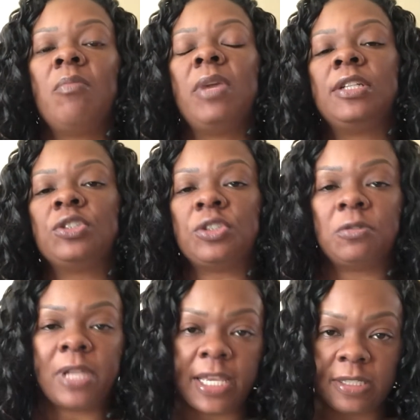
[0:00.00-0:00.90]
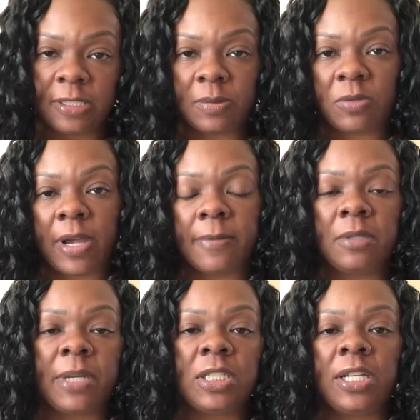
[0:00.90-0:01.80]
Make sure you like and subscribe
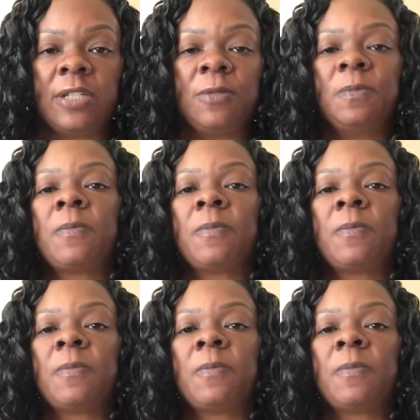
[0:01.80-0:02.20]
to my channel,